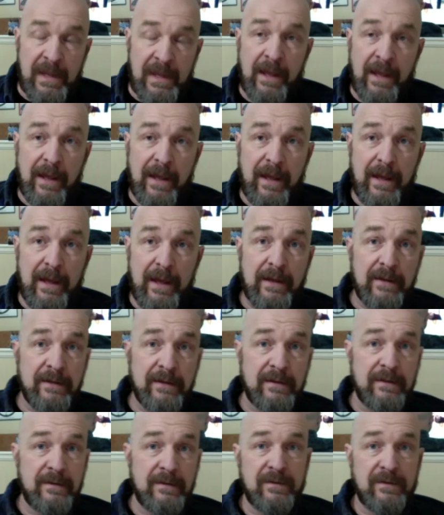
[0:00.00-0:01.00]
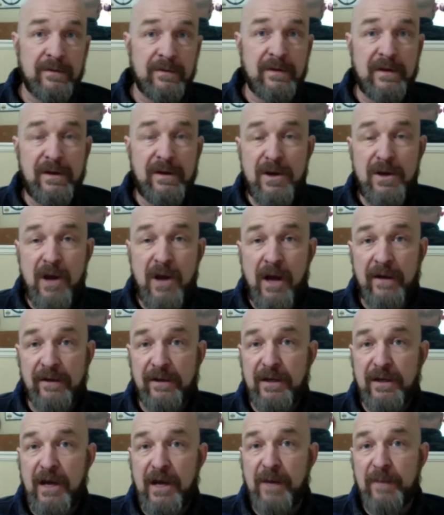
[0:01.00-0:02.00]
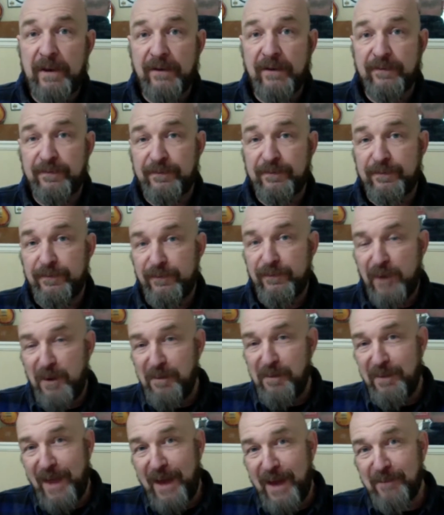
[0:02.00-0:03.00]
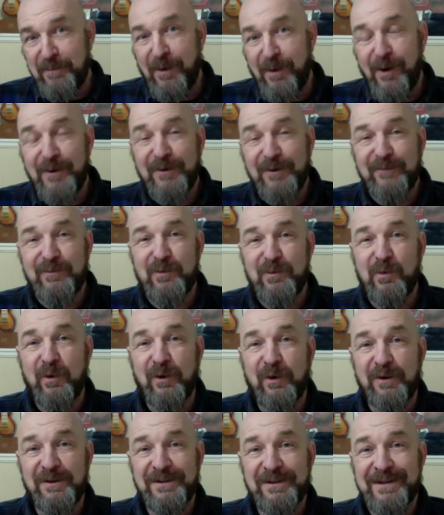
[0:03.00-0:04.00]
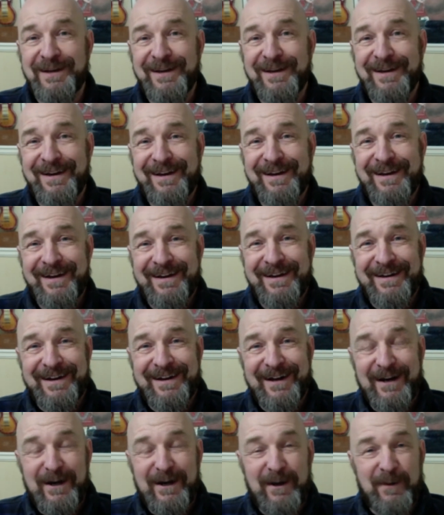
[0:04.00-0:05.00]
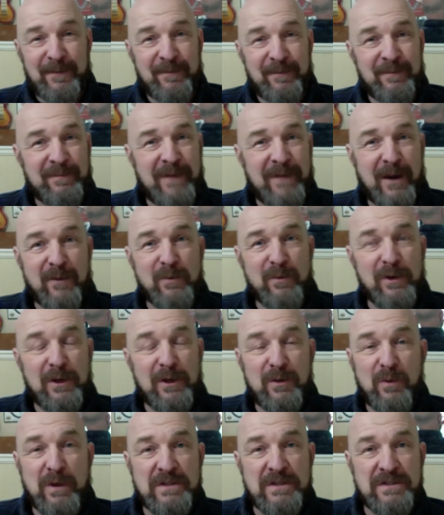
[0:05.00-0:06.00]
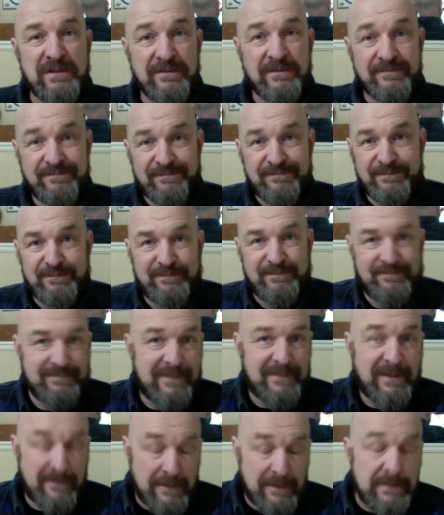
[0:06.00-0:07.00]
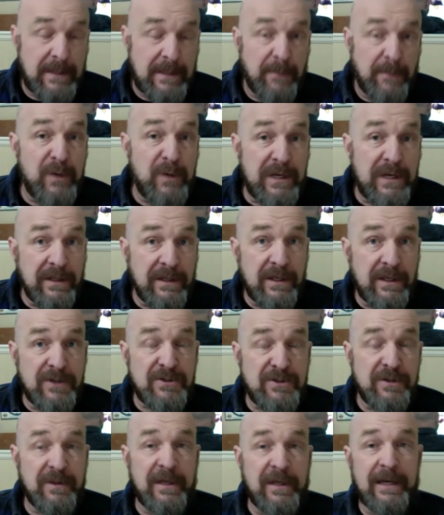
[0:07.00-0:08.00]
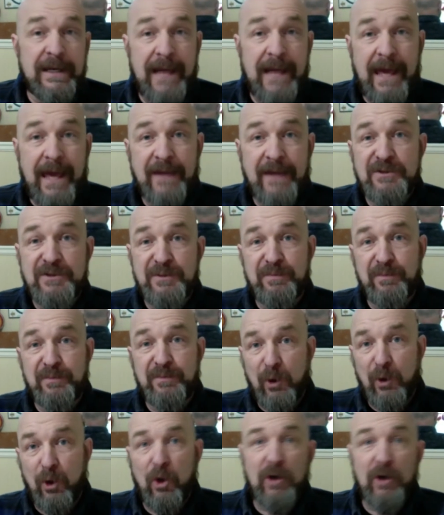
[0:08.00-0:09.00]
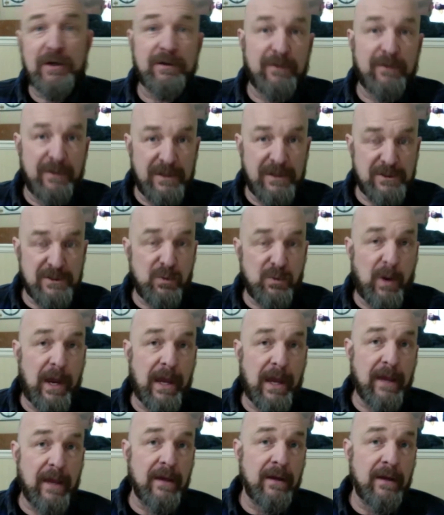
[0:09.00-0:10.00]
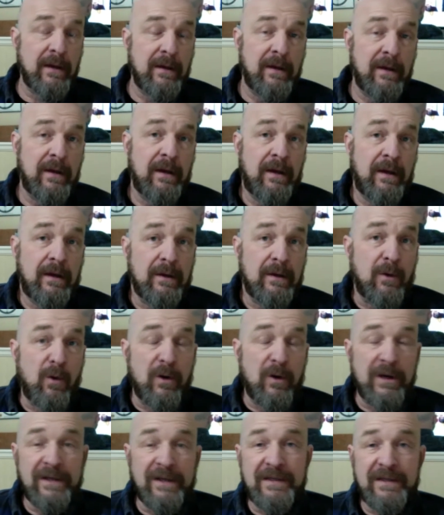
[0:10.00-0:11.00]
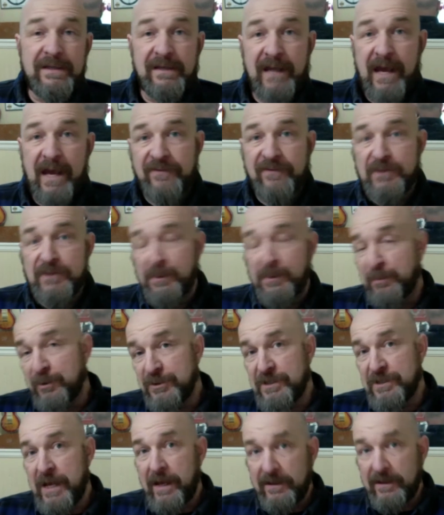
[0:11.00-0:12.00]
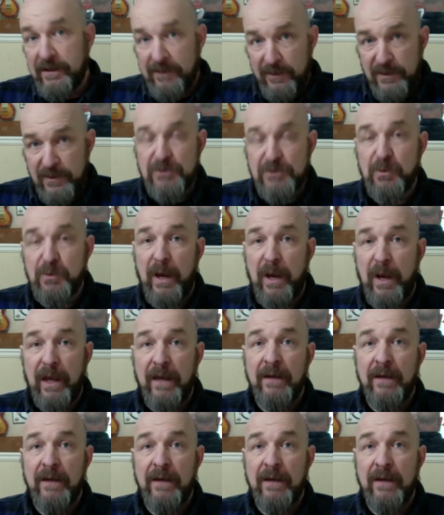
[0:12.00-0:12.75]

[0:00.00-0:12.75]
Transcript: And not coming from that part of the world, I really wasn't, let's say, preconditioned that it had to look this way, or it didn't have to protect this way.